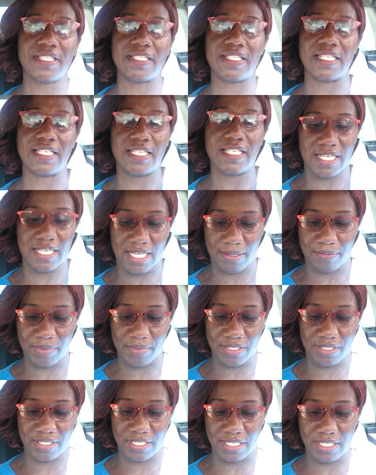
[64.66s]
D, and
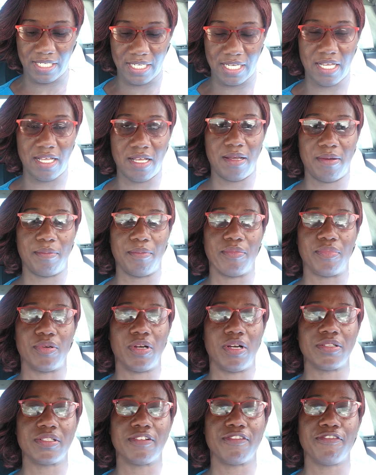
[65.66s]
Miss D
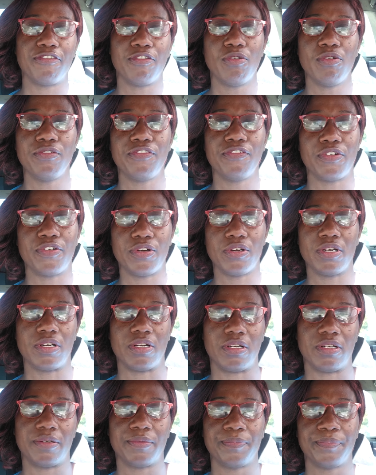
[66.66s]
brought a phone for
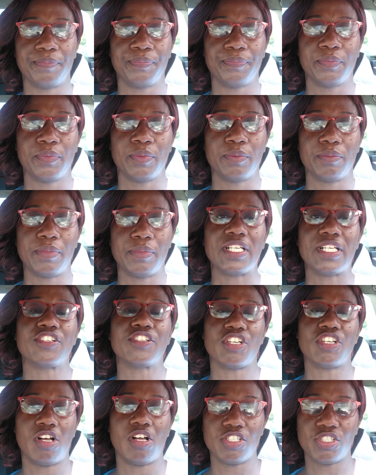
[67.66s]
her because
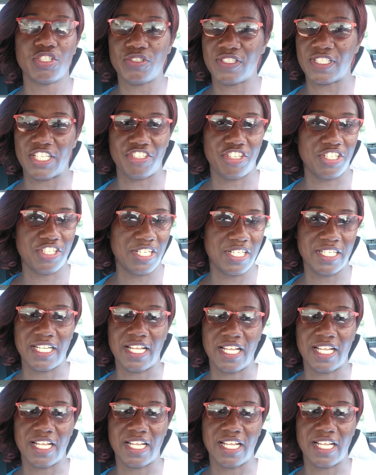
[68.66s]
she also said she didn't